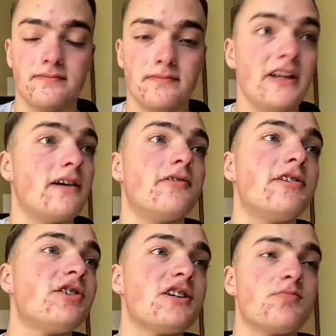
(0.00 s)
yeah,
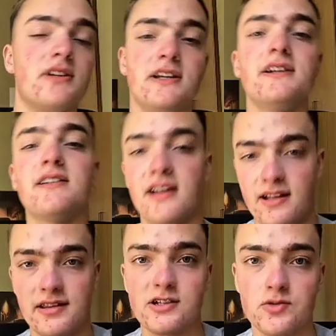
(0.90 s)
retracement needed.
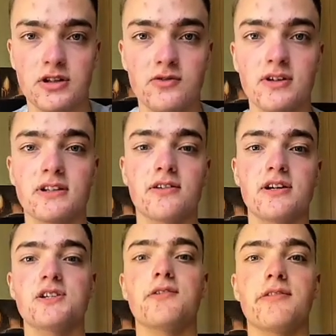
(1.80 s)
That's what I want. Okay,
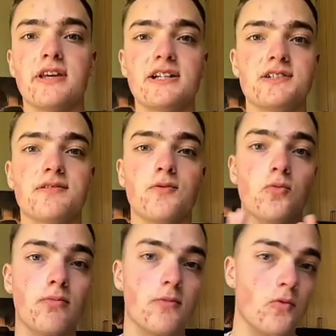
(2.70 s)
so that's
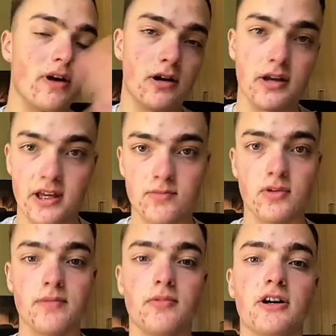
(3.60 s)
where I get my
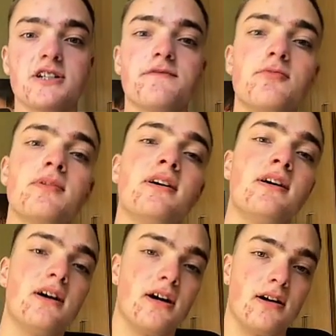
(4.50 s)
bias from.
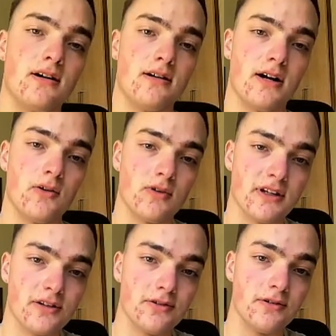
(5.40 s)
I wanted
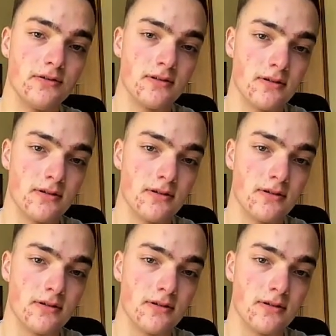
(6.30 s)
to do